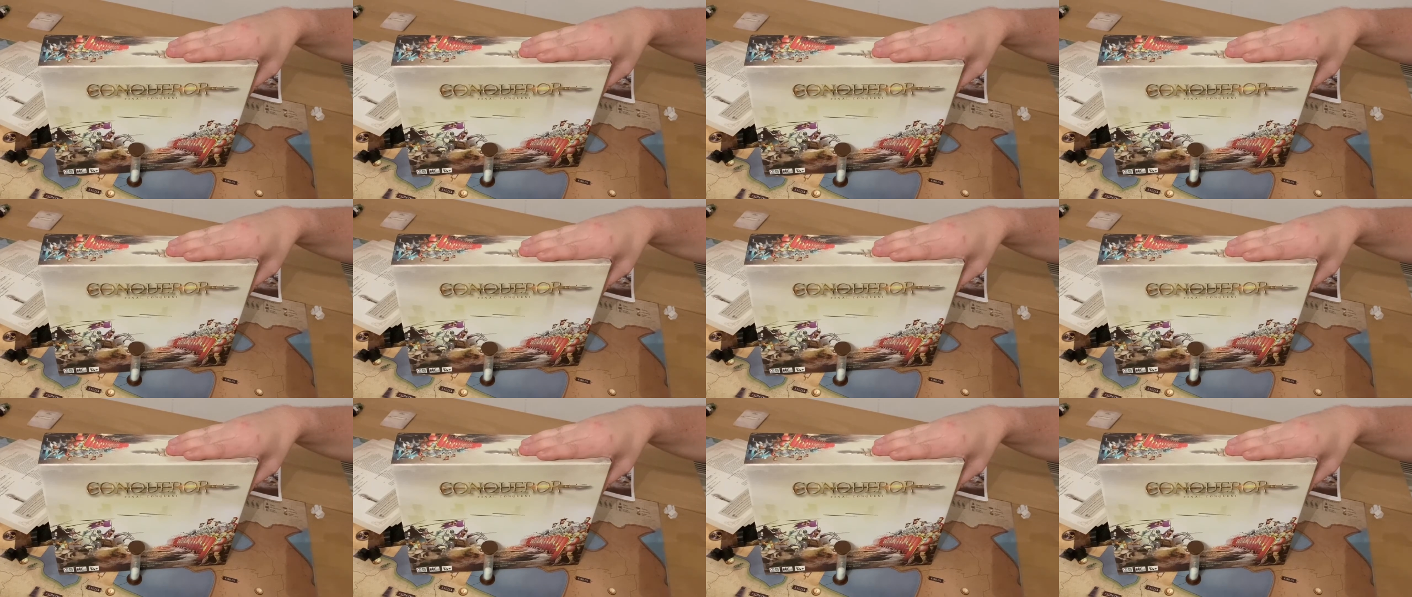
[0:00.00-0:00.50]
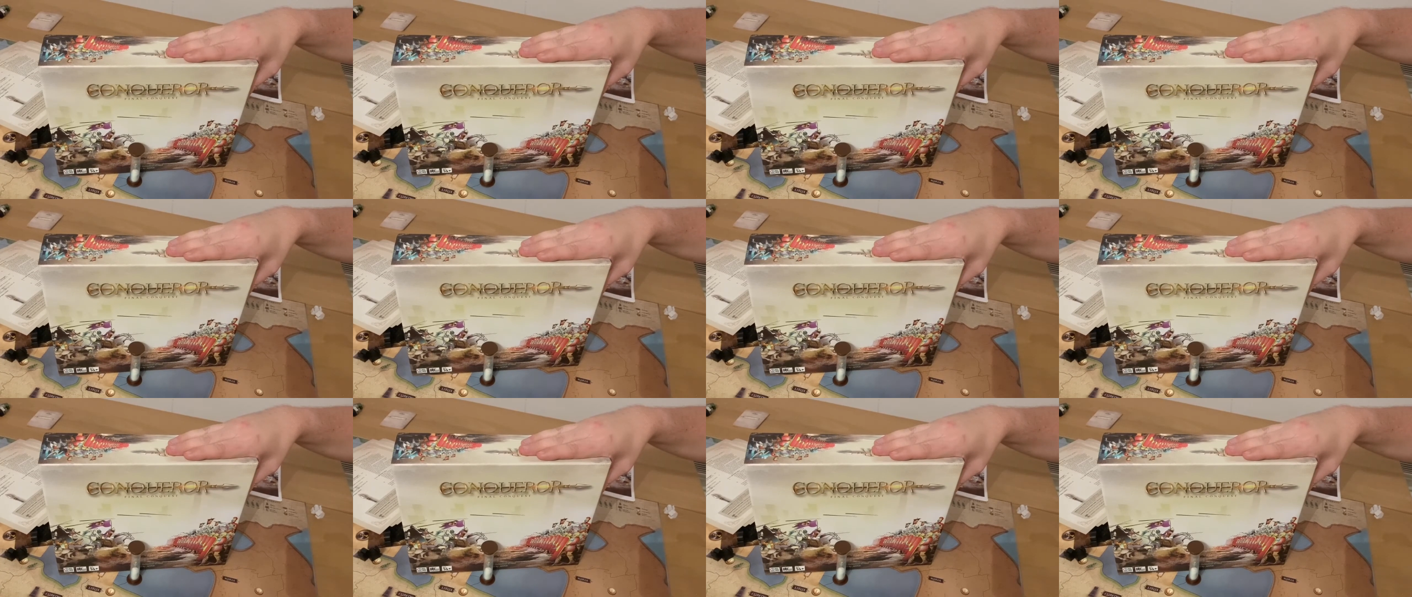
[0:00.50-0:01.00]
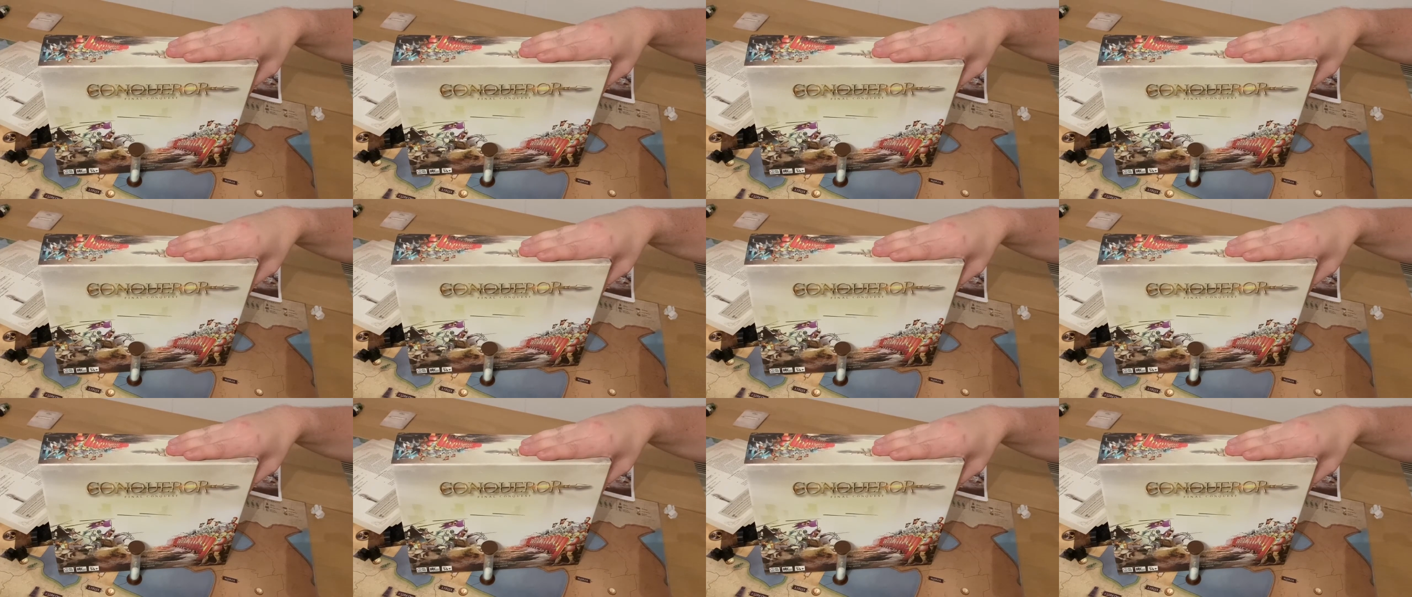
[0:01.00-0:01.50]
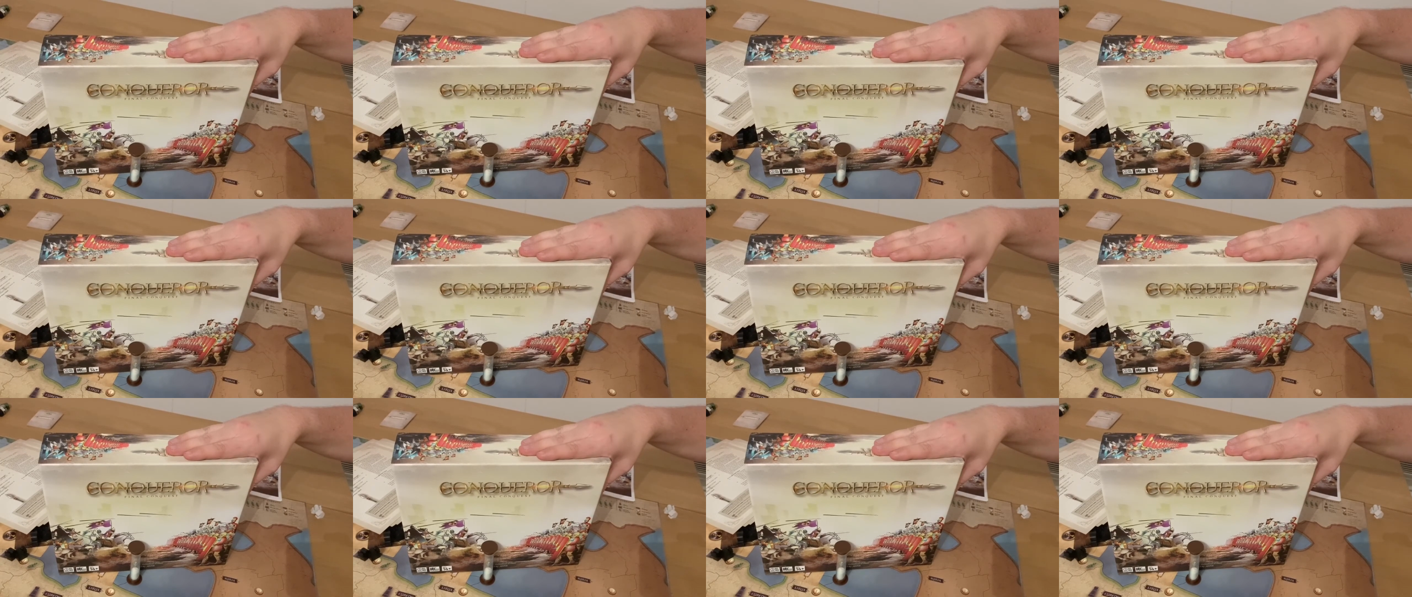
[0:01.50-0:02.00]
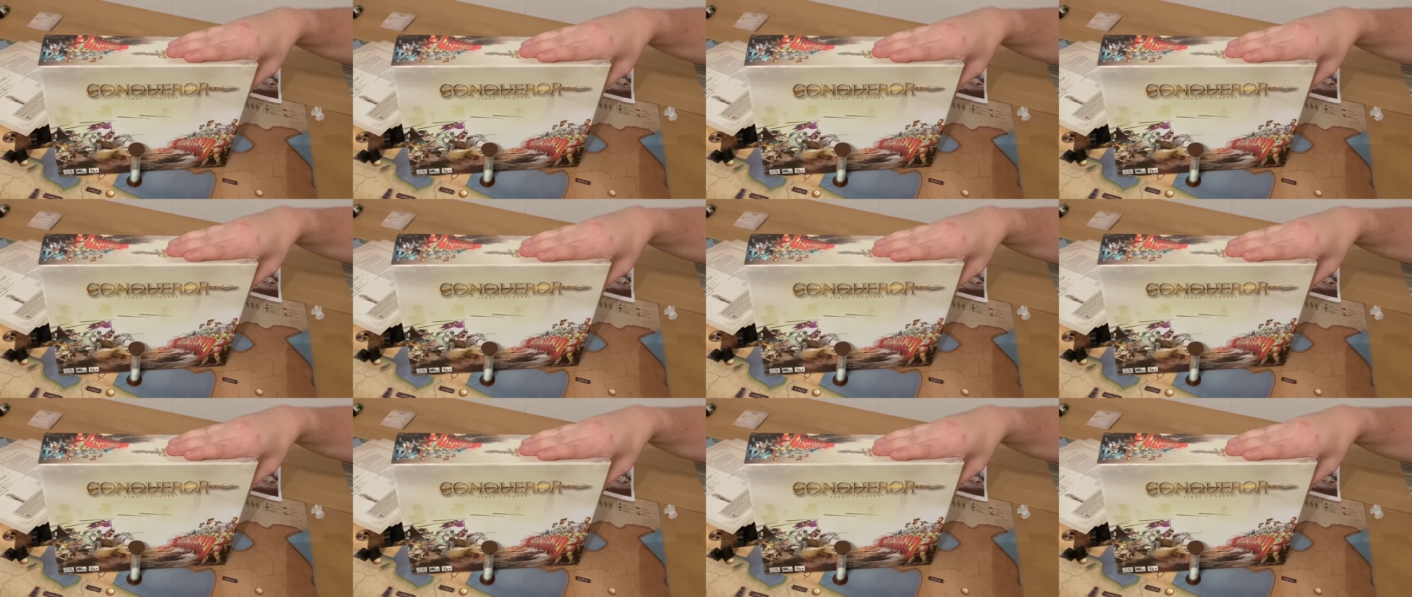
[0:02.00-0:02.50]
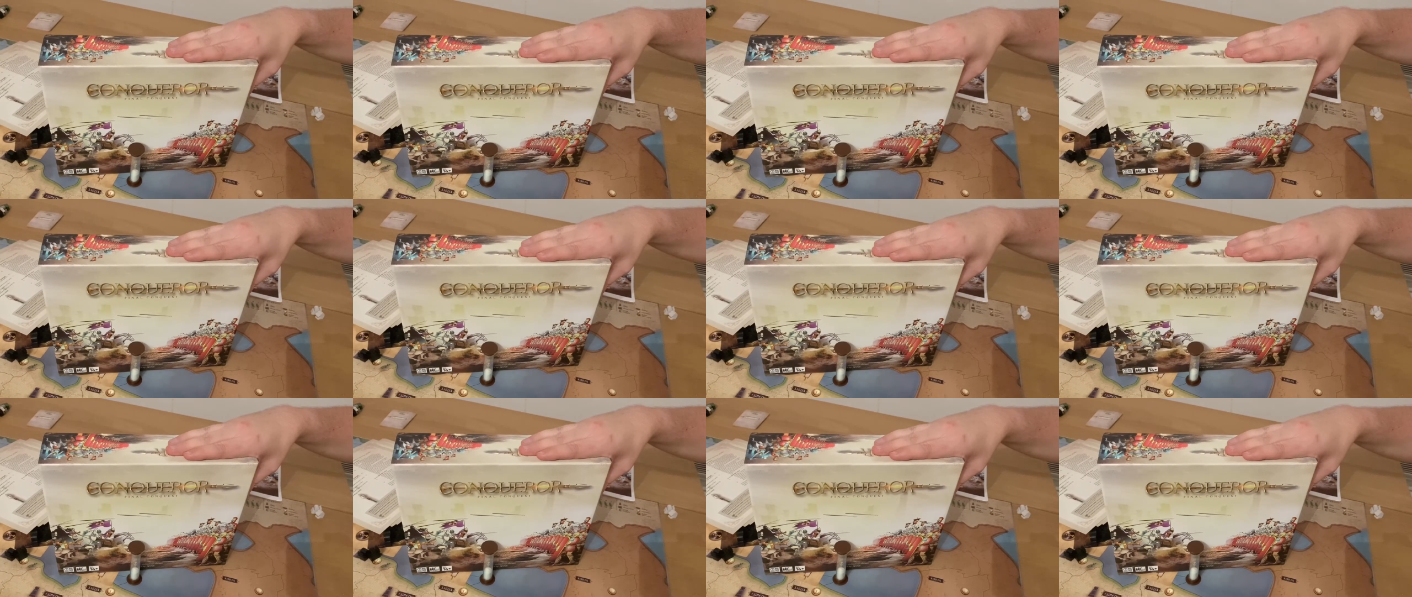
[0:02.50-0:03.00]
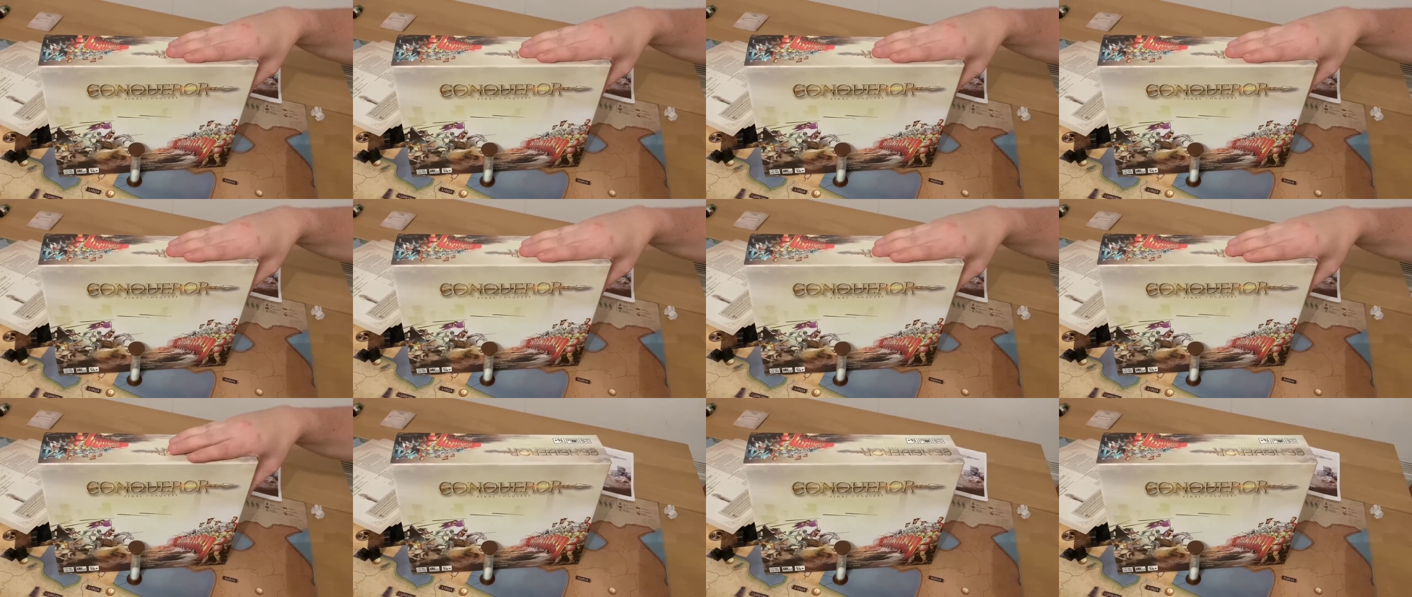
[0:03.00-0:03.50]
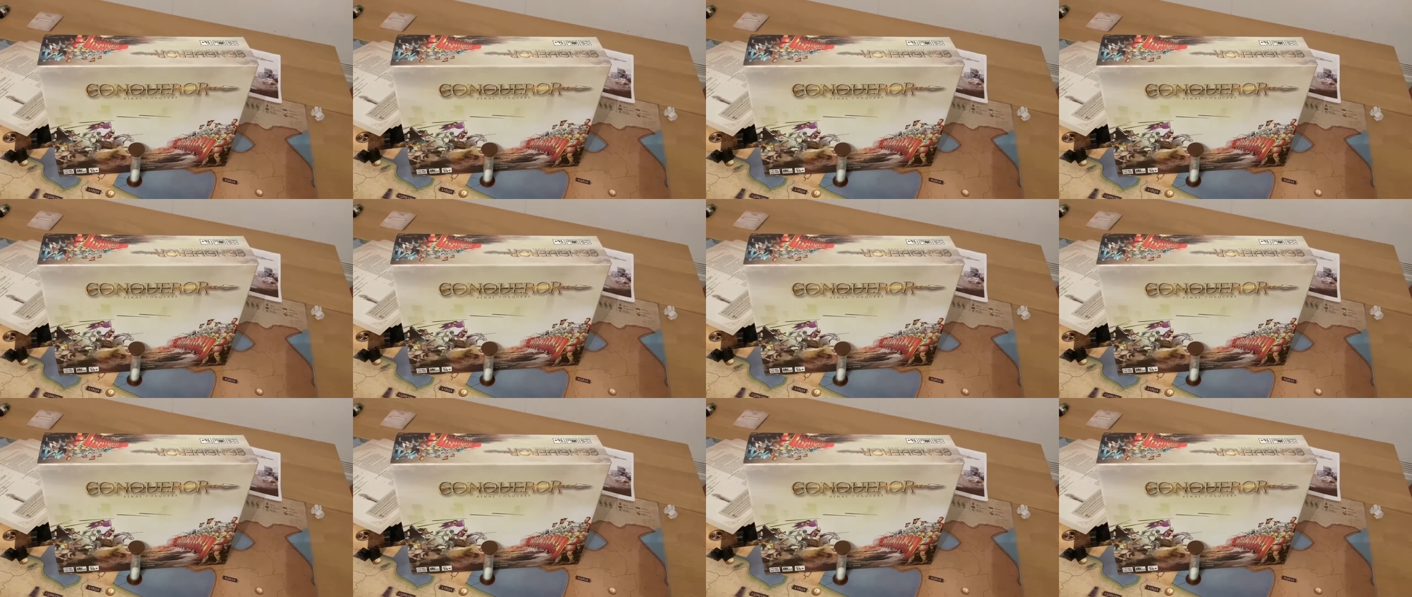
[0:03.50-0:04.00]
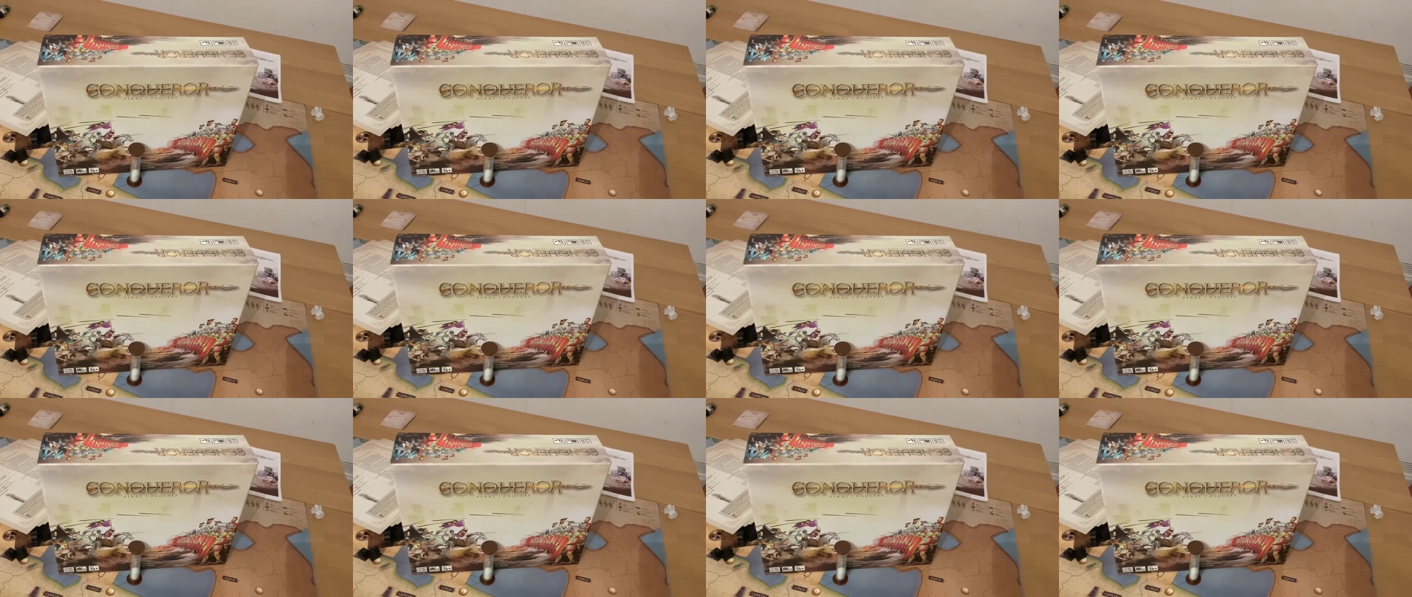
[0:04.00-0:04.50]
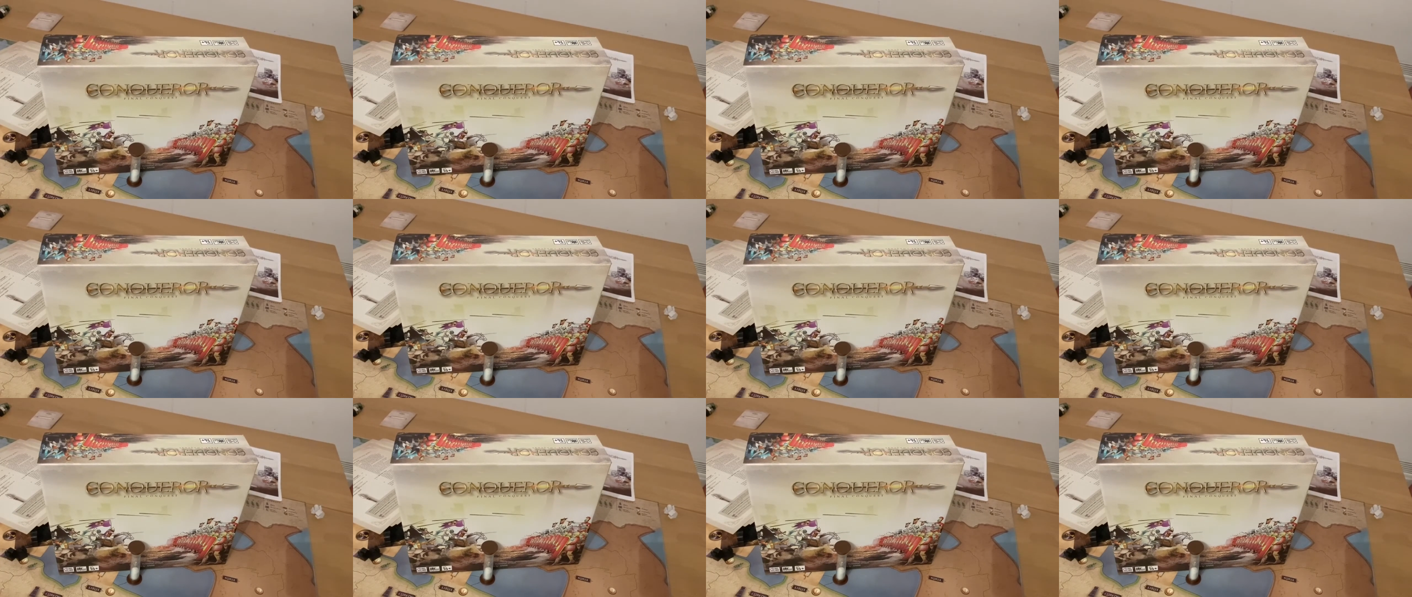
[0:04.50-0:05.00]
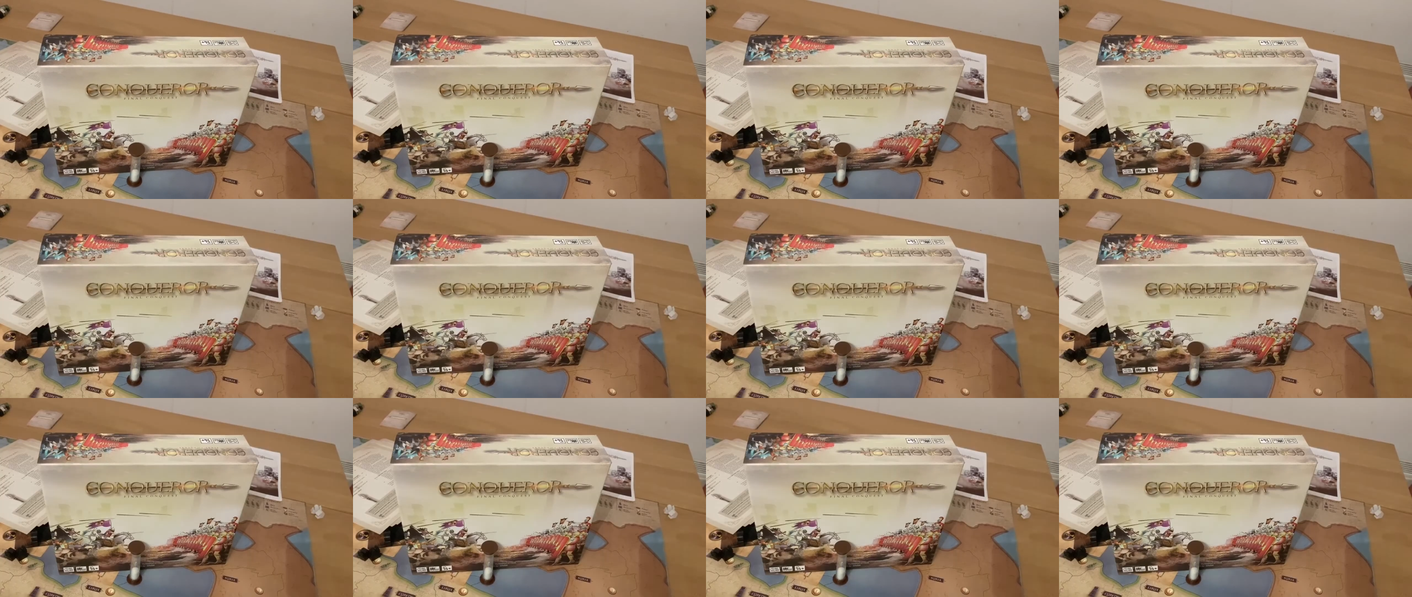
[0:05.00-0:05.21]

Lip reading: (no speaker visible)